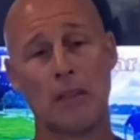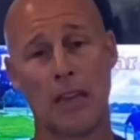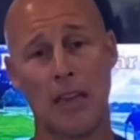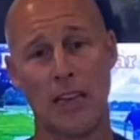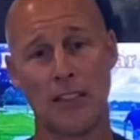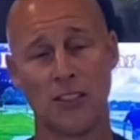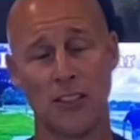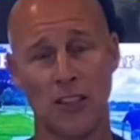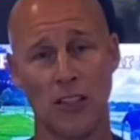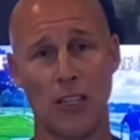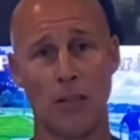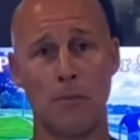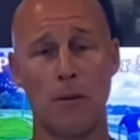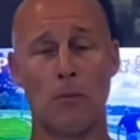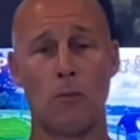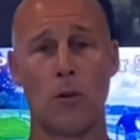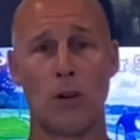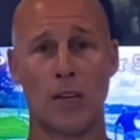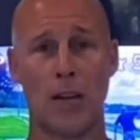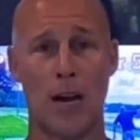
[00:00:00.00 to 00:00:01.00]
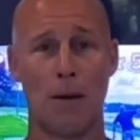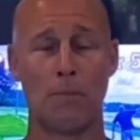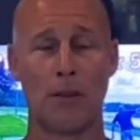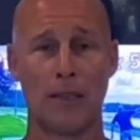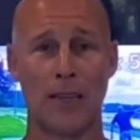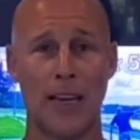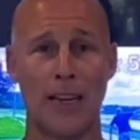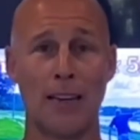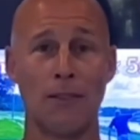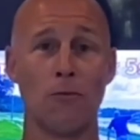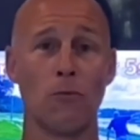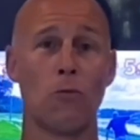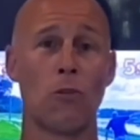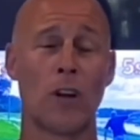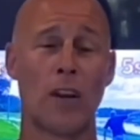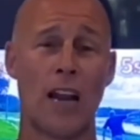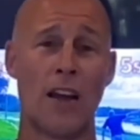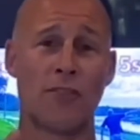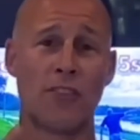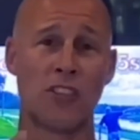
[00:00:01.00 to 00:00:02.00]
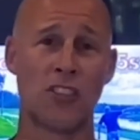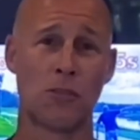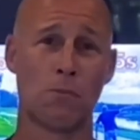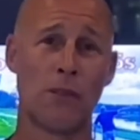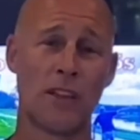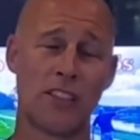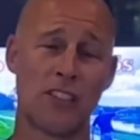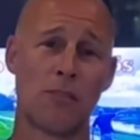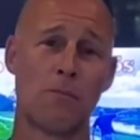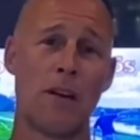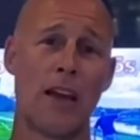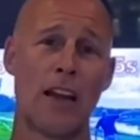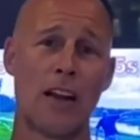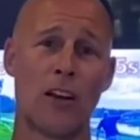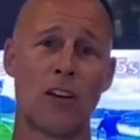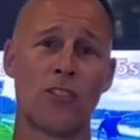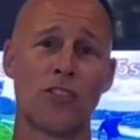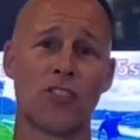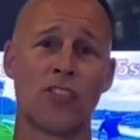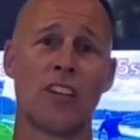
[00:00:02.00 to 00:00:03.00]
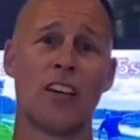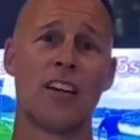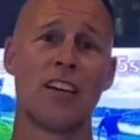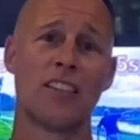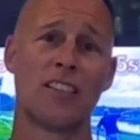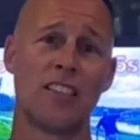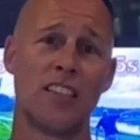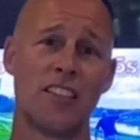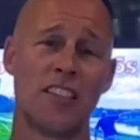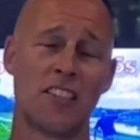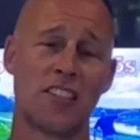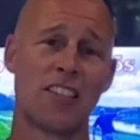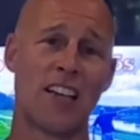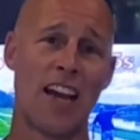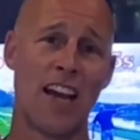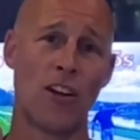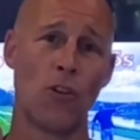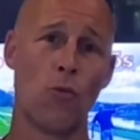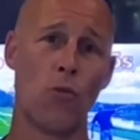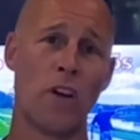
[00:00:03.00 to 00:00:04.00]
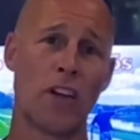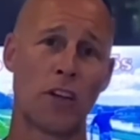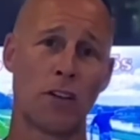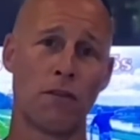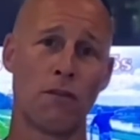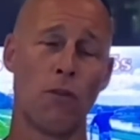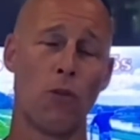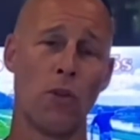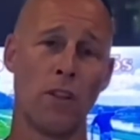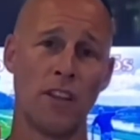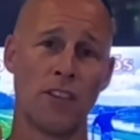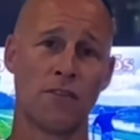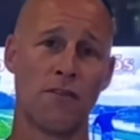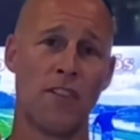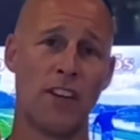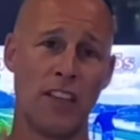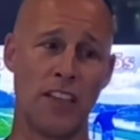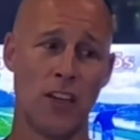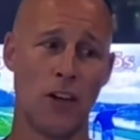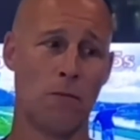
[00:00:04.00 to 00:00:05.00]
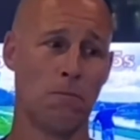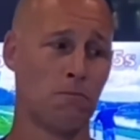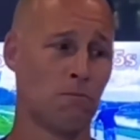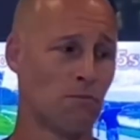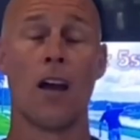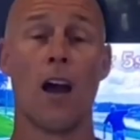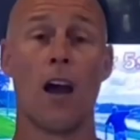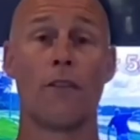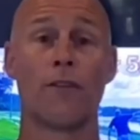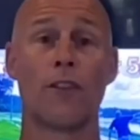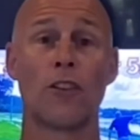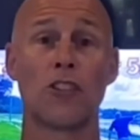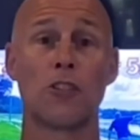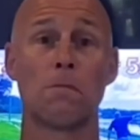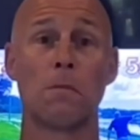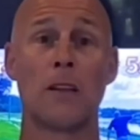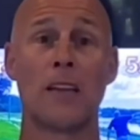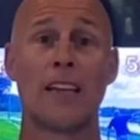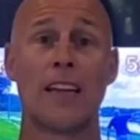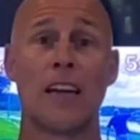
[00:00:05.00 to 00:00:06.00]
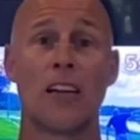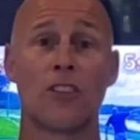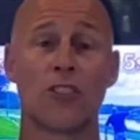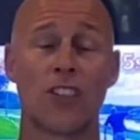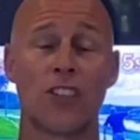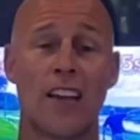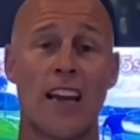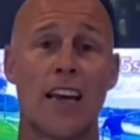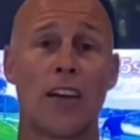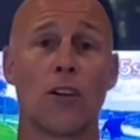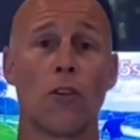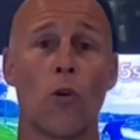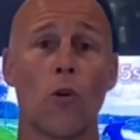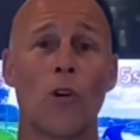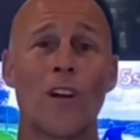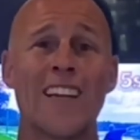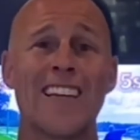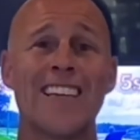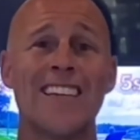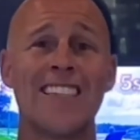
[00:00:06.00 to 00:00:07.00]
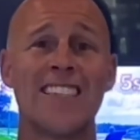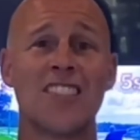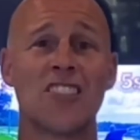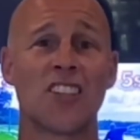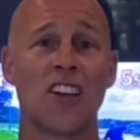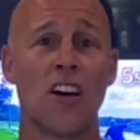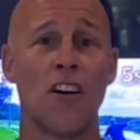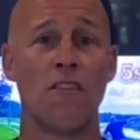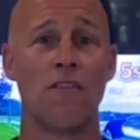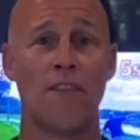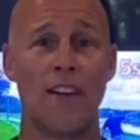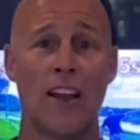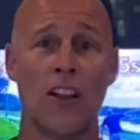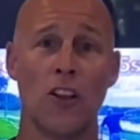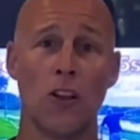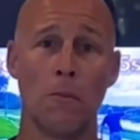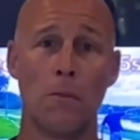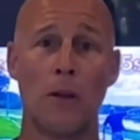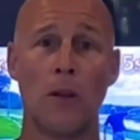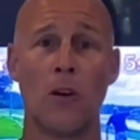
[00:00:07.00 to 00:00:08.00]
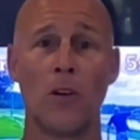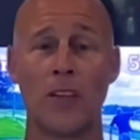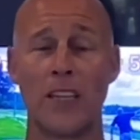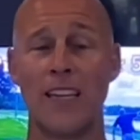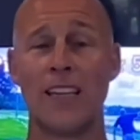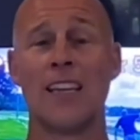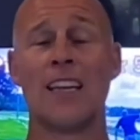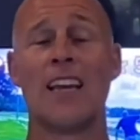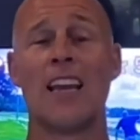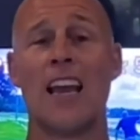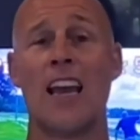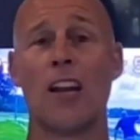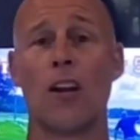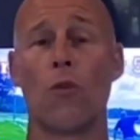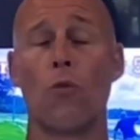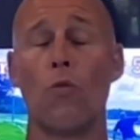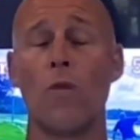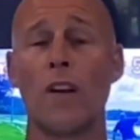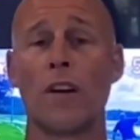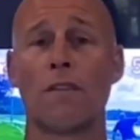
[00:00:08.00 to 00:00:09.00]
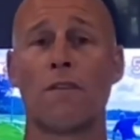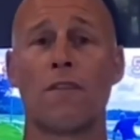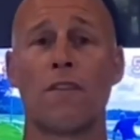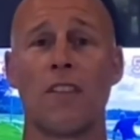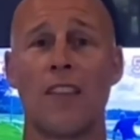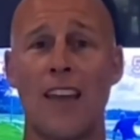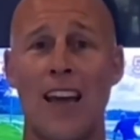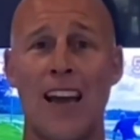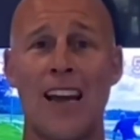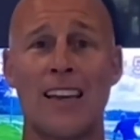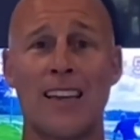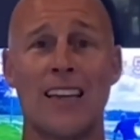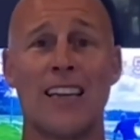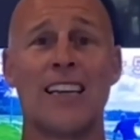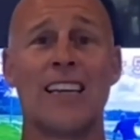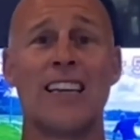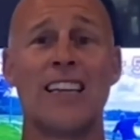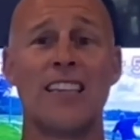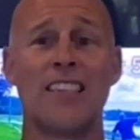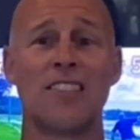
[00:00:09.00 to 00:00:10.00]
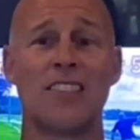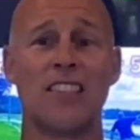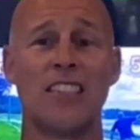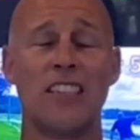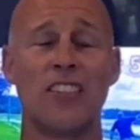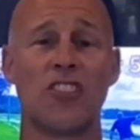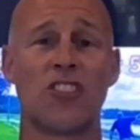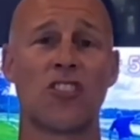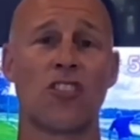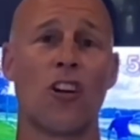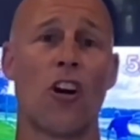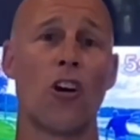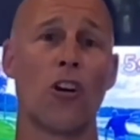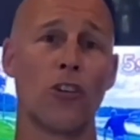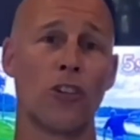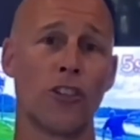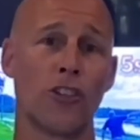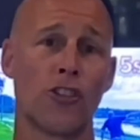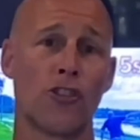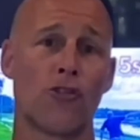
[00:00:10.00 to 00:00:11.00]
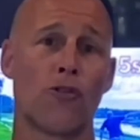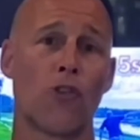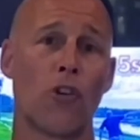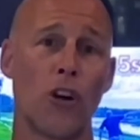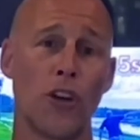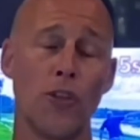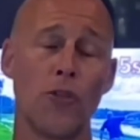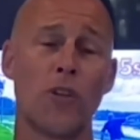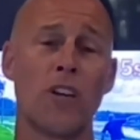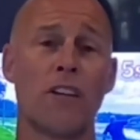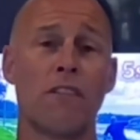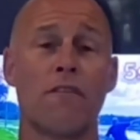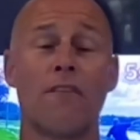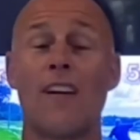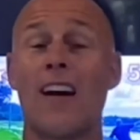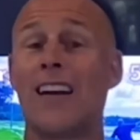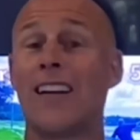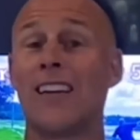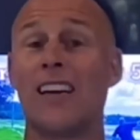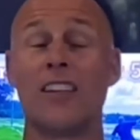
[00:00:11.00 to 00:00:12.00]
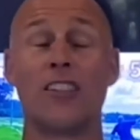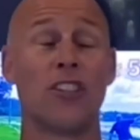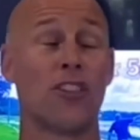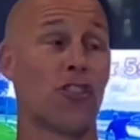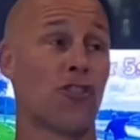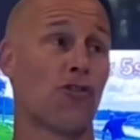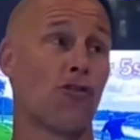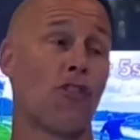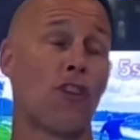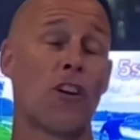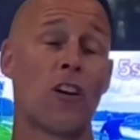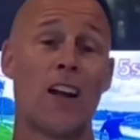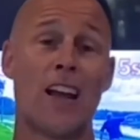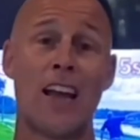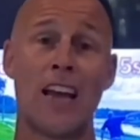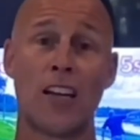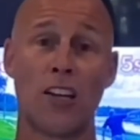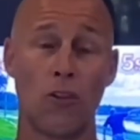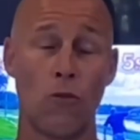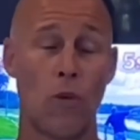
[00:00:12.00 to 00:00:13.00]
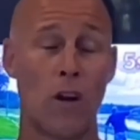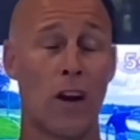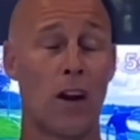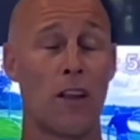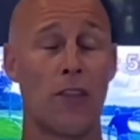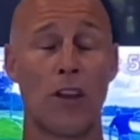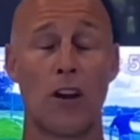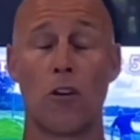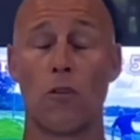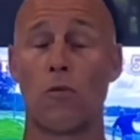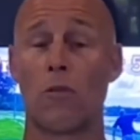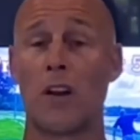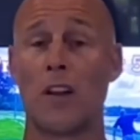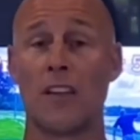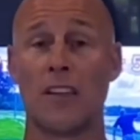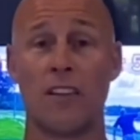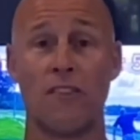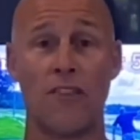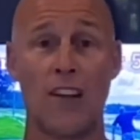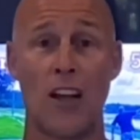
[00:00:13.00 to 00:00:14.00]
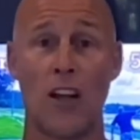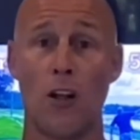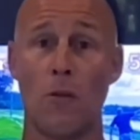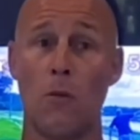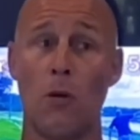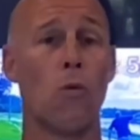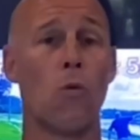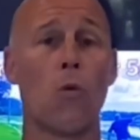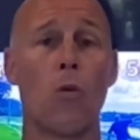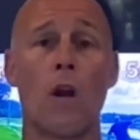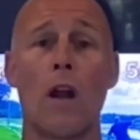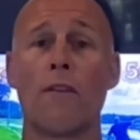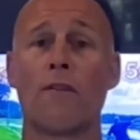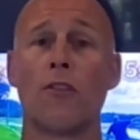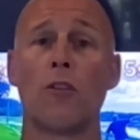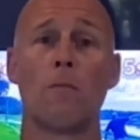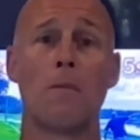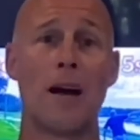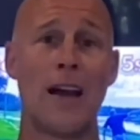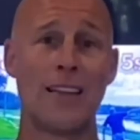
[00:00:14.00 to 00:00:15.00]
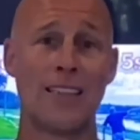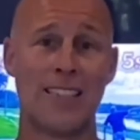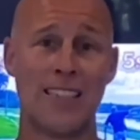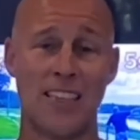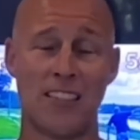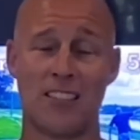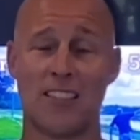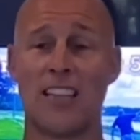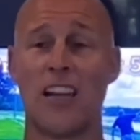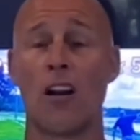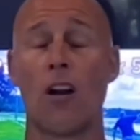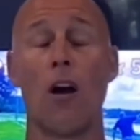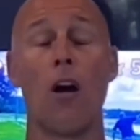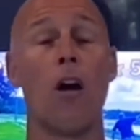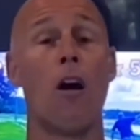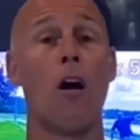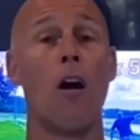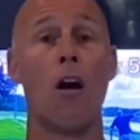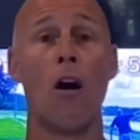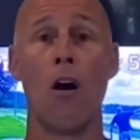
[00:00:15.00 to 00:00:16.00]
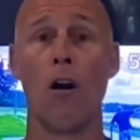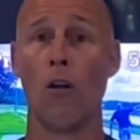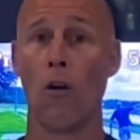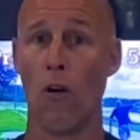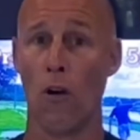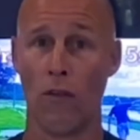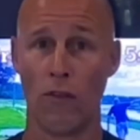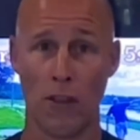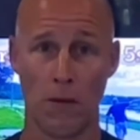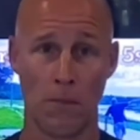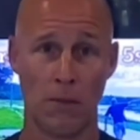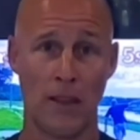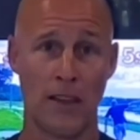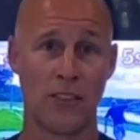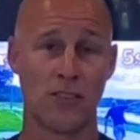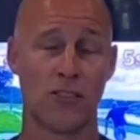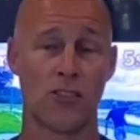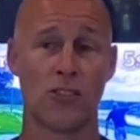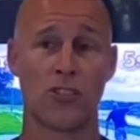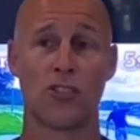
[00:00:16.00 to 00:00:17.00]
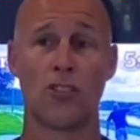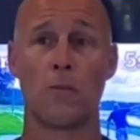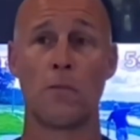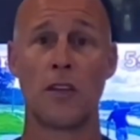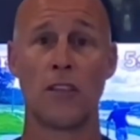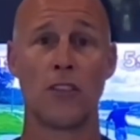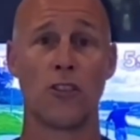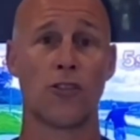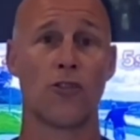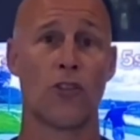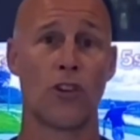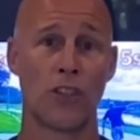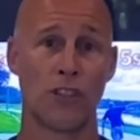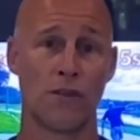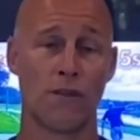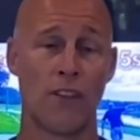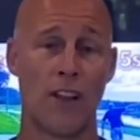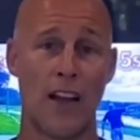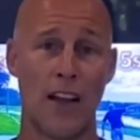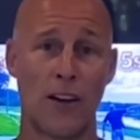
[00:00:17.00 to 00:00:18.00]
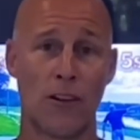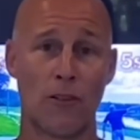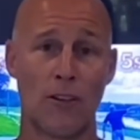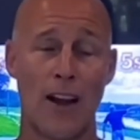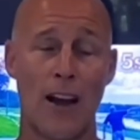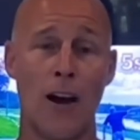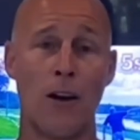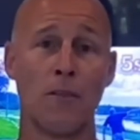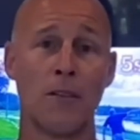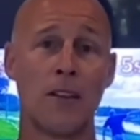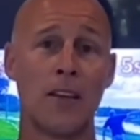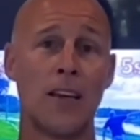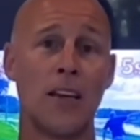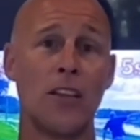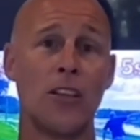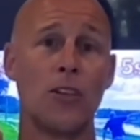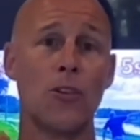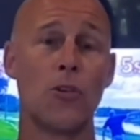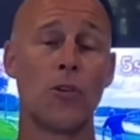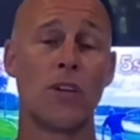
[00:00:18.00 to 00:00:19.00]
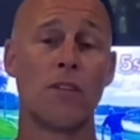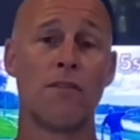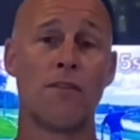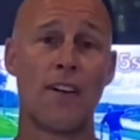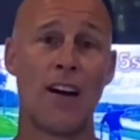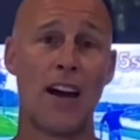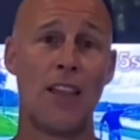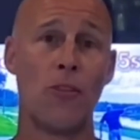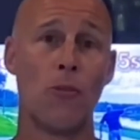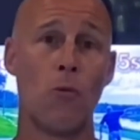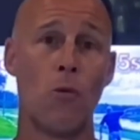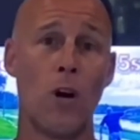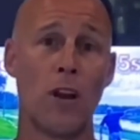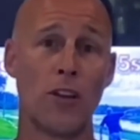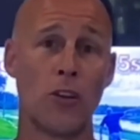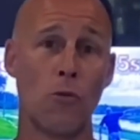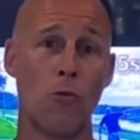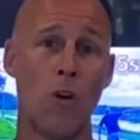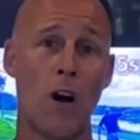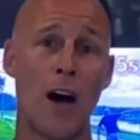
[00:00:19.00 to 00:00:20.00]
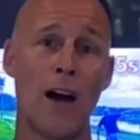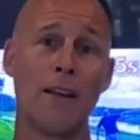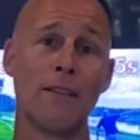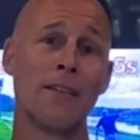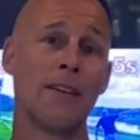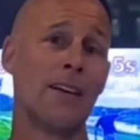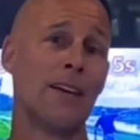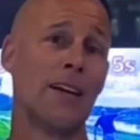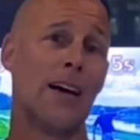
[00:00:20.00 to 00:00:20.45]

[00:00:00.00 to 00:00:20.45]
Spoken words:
it's a little bit more complicated. We're gonna have to split some hairs to decide a winner for this video. Our first splitting hairs category is availability, and our winner for that is the Star Destroyer. You can find a Destroyer anywhere. They're readily available. Wherever you buy discs, they're all over the place. There's so many Destroyers flying around. You can find the one you want.